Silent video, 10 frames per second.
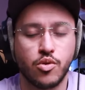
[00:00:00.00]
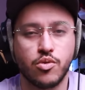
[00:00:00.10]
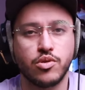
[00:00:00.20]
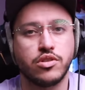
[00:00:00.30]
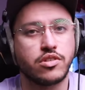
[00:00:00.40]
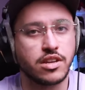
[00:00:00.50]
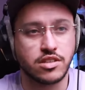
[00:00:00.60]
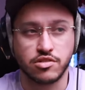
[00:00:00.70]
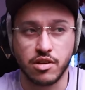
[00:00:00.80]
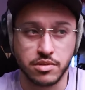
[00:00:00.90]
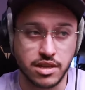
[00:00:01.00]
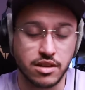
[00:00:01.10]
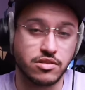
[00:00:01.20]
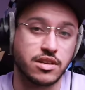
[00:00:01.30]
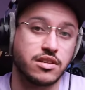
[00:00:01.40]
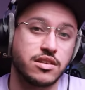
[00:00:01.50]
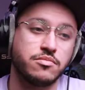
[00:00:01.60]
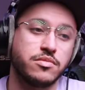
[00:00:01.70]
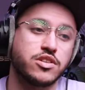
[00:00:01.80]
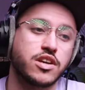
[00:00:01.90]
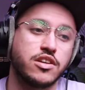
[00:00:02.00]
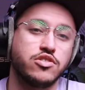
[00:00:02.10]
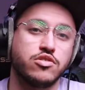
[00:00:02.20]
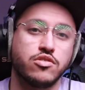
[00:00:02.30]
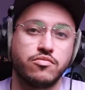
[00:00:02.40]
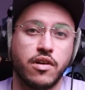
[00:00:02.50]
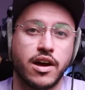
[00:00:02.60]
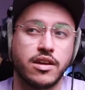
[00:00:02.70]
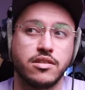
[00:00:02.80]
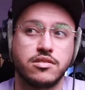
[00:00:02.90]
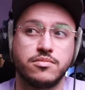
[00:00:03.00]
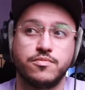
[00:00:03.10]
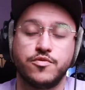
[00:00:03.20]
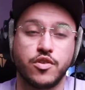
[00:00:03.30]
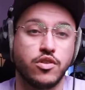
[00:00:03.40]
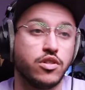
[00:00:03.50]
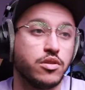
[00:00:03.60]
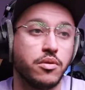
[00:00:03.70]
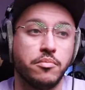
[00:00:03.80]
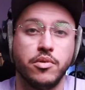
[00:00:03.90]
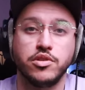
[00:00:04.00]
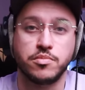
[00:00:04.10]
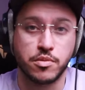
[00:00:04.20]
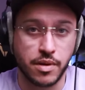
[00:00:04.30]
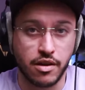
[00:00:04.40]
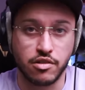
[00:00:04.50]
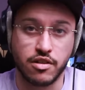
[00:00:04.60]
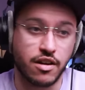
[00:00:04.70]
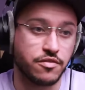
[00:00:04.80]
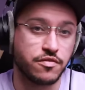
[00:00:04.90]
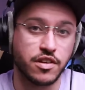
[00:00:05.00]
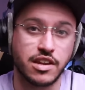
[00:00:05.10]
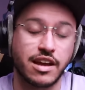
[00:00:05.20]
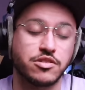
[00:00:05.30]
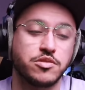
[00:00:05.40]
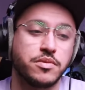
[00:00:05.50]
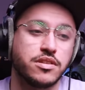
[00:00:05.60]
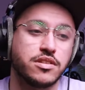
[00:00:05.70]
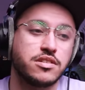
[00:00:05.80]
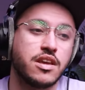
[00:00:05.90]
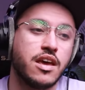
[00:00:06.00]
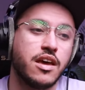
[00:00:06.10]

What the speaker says: or you could integrate with Gilded, in which case you could write full multiple paragraph announcements,